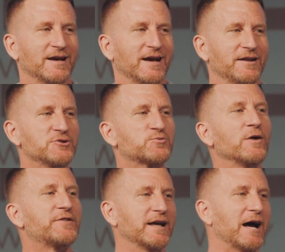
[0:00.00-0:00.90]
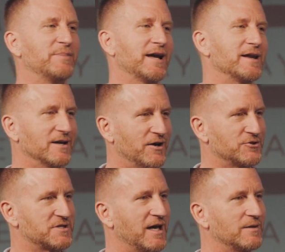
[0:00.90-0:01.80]
And there's one thing I began to
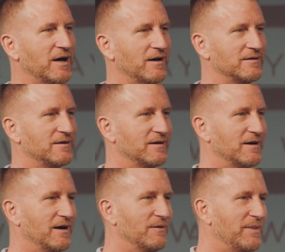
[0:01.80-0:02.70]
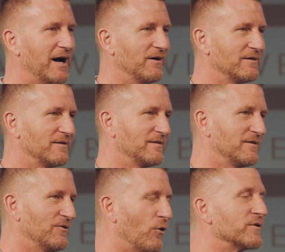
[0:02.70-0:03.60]
understand about, about
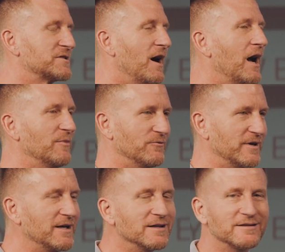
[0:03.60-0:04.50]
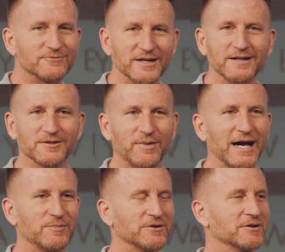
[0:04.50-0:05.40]
over time and reading, reading the
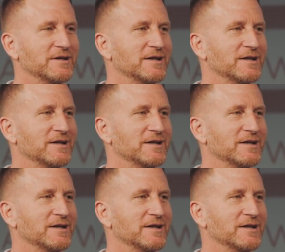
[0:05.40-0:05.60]
Bible